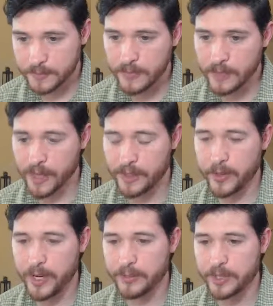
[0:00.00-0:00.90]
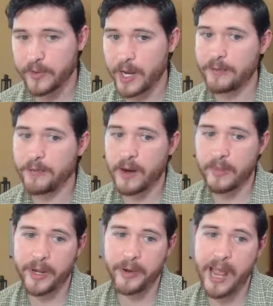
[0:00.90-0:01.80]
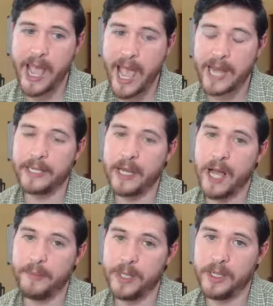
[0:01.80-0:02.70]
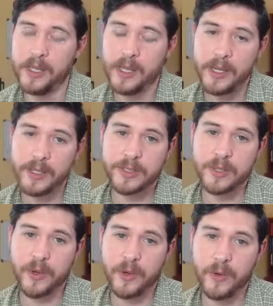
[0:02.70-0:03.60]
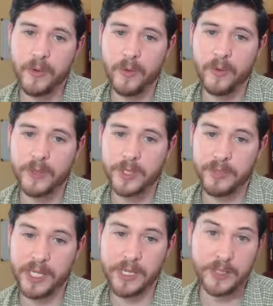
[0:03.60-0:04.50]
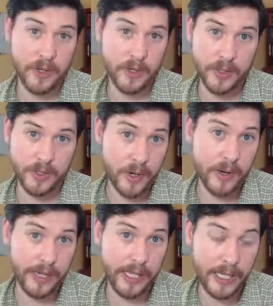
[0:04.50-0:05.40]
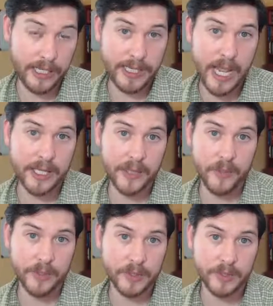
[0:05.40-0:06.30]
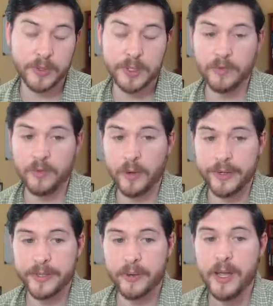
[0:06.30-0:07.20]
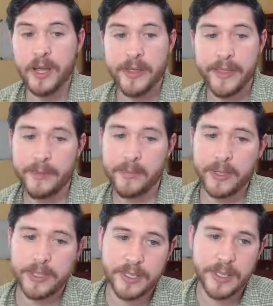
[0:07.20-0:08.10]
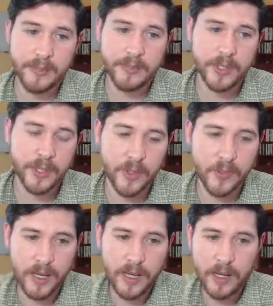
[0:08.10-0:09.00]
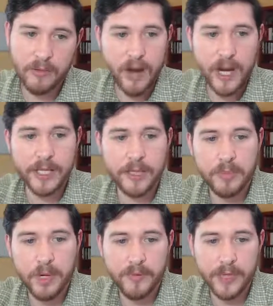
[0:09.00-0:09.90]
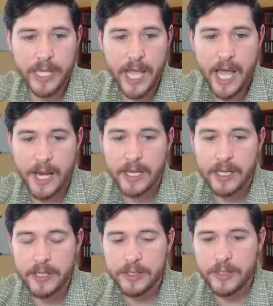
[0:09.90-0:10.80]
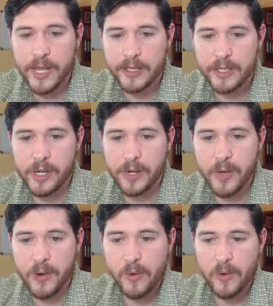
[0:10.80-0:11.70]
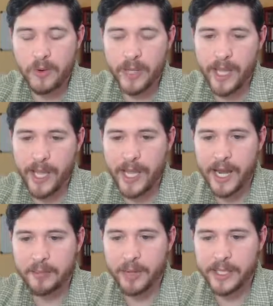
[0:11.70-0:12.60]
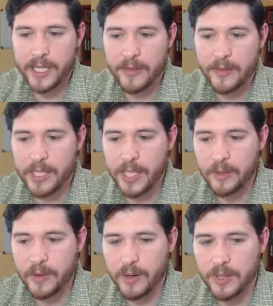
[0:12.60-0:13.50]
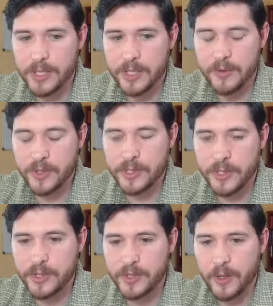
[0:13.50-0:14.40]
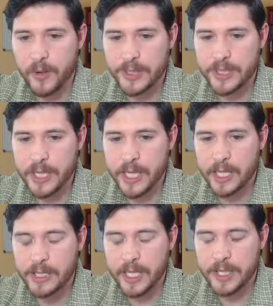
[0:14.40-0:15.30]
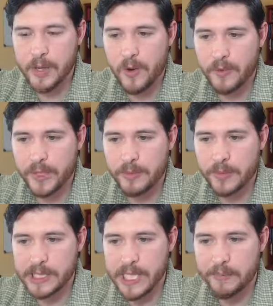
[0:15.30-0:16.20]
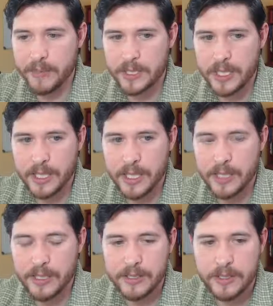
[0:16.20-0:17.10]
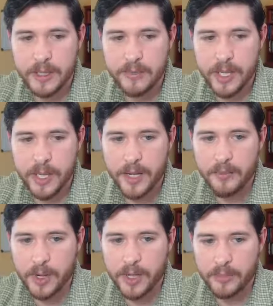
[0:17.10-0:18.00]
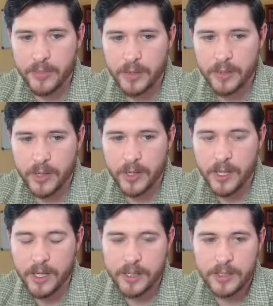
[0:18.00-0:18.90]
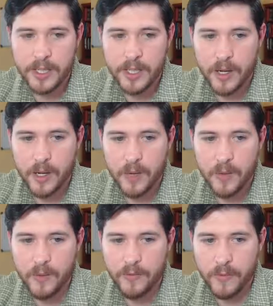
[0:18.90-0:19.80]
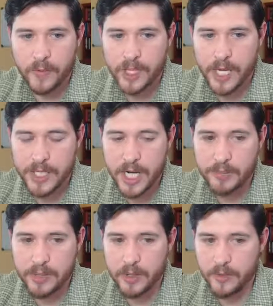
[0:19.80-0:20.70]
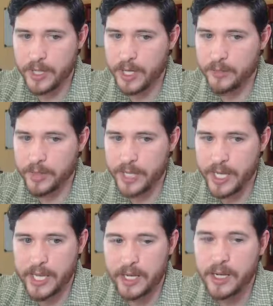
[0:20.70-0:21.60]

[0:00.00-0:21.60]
and you're able to write far better ad copy. So it's because you're targeting exactly what they're searching for. So that brings us up to writing the perfect ad. So now that you know, okay, I got to break down the keywords into its lowest thing. Let's go over some examples. And again, this is going to be on MarketingPlayBook.co /episode, the number 10,